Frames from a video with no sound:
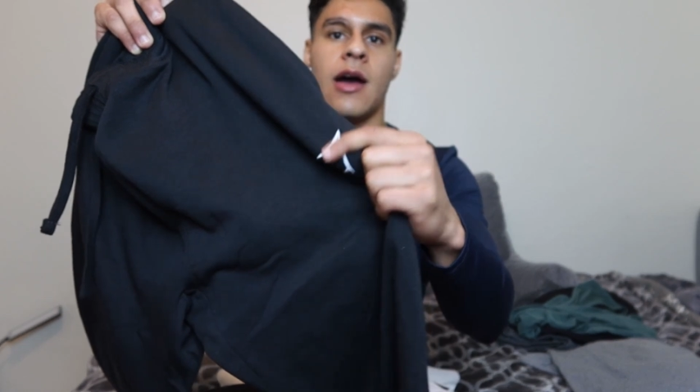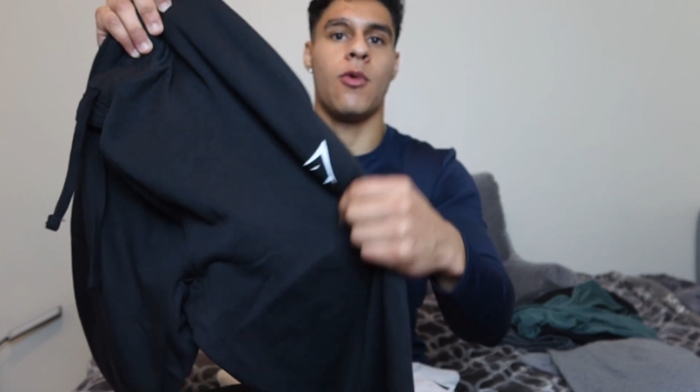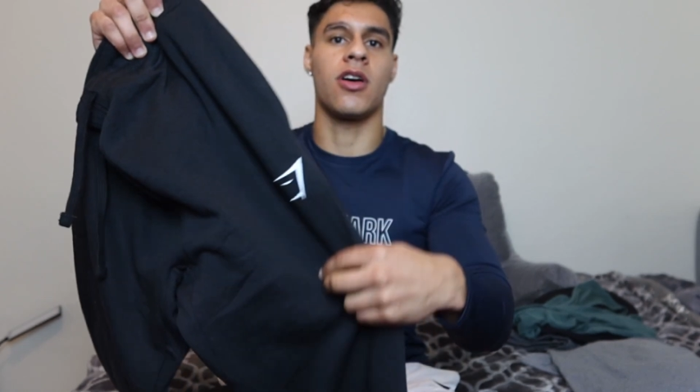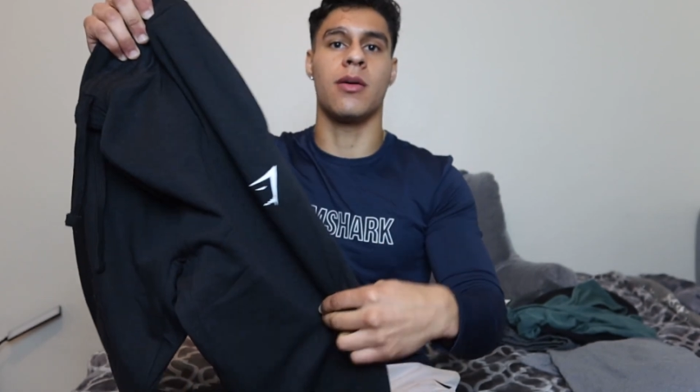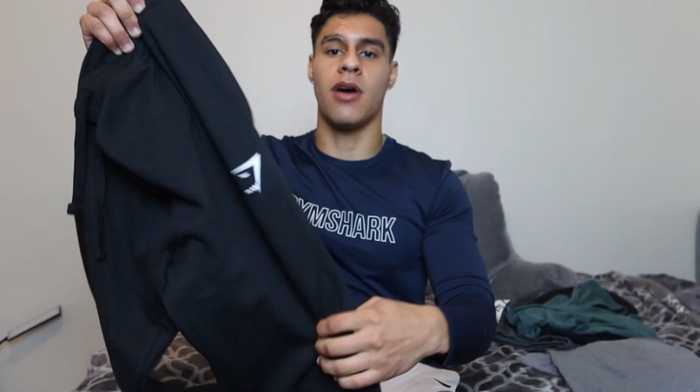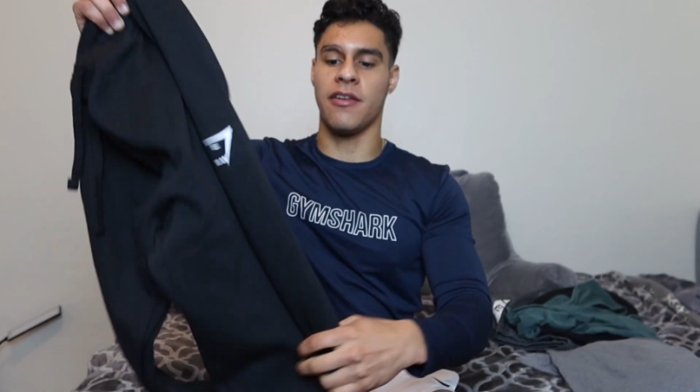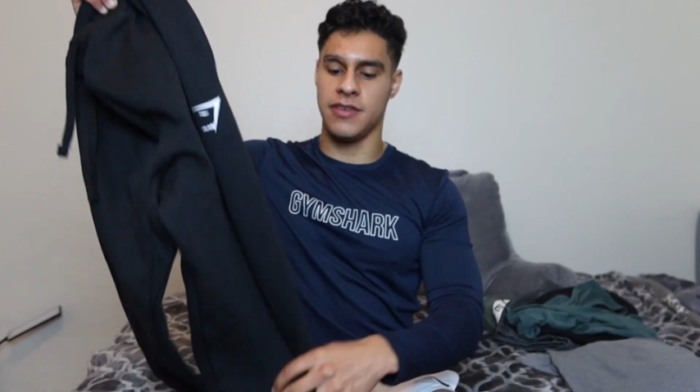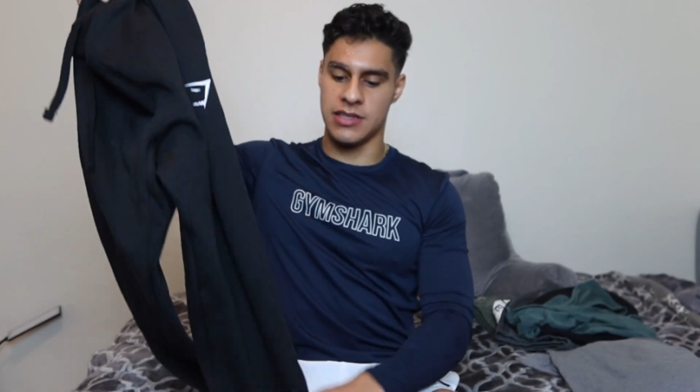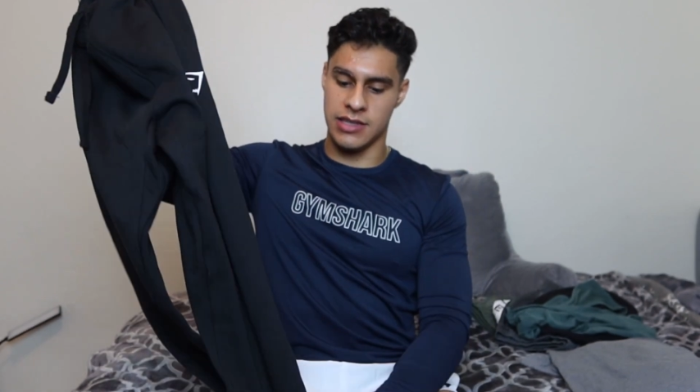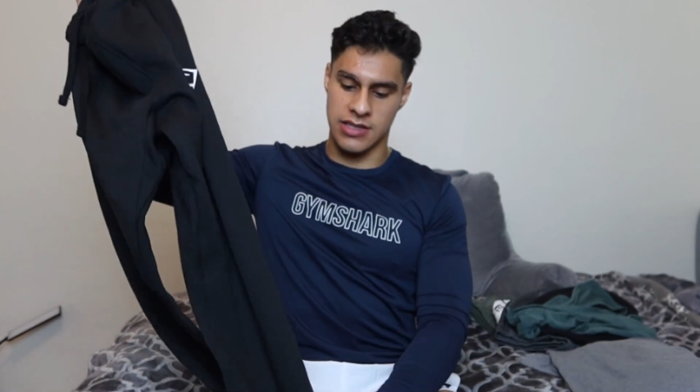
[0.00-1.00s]
It won't come off
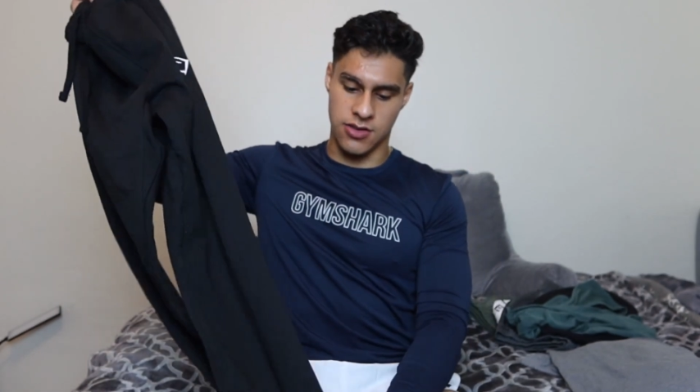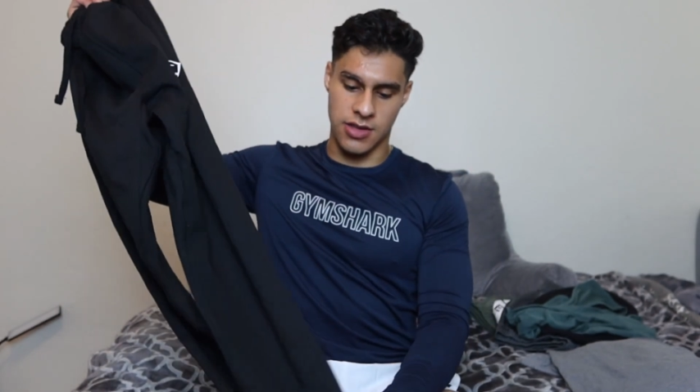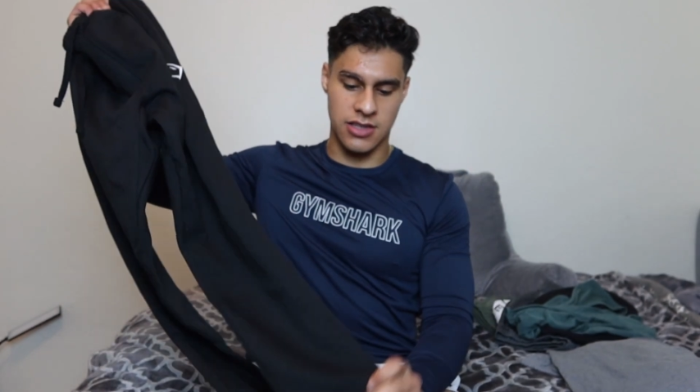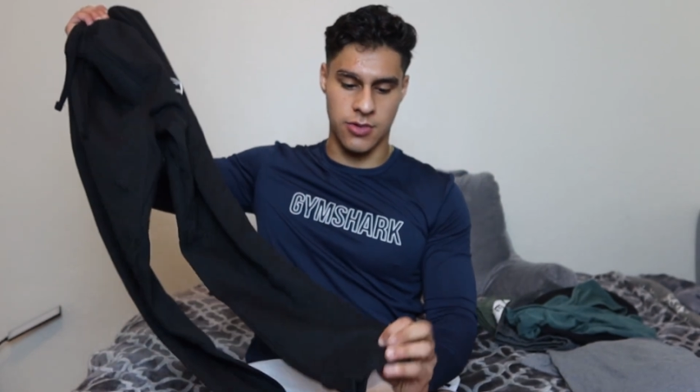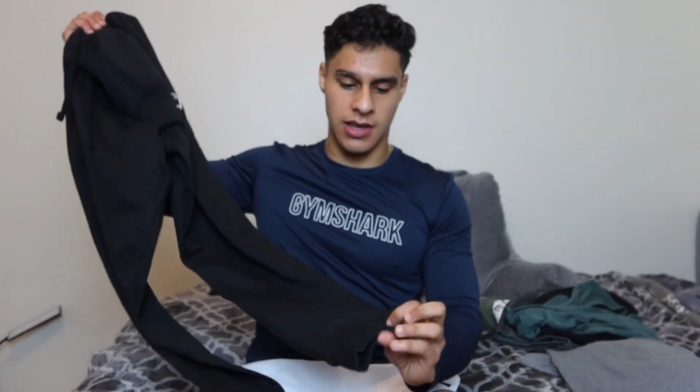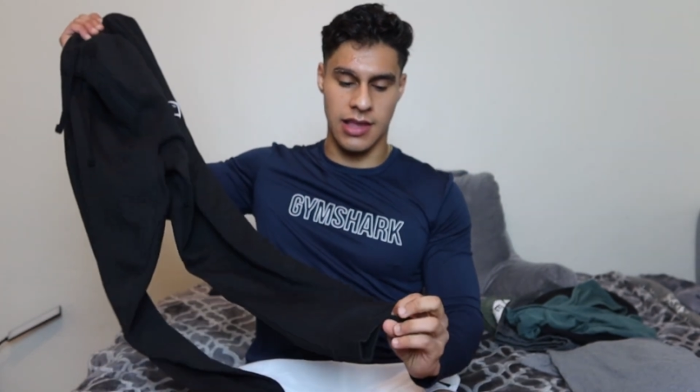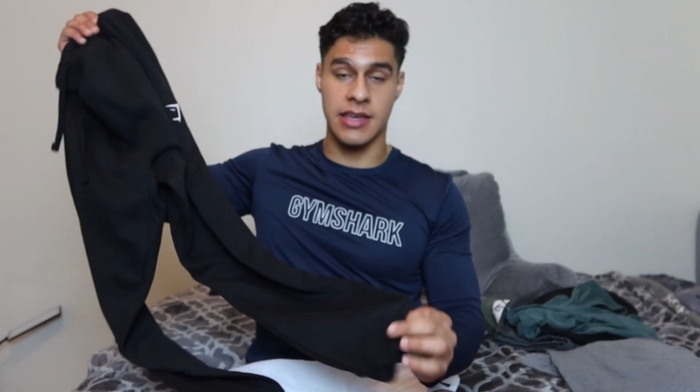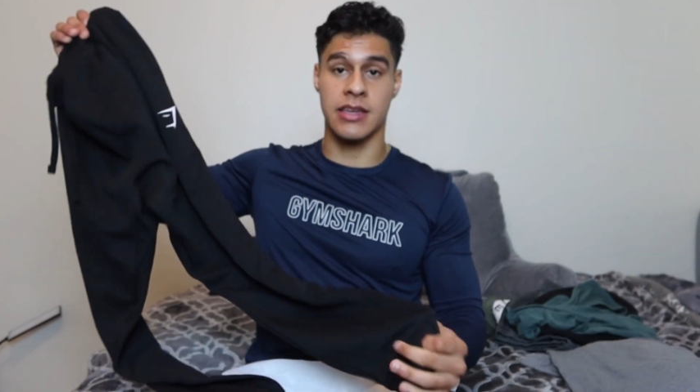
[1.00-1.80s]
easily, so that's why I like